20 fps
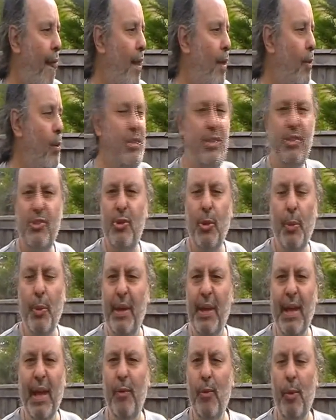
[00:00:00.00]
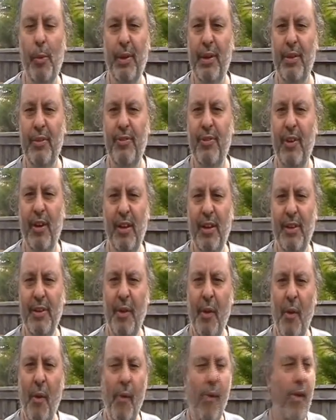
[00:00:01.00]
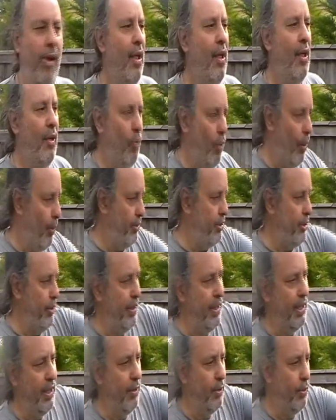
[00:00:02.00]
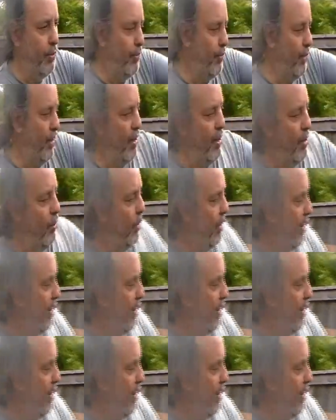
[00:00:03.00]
We just do what we can, what we can find. What we're doing here, we're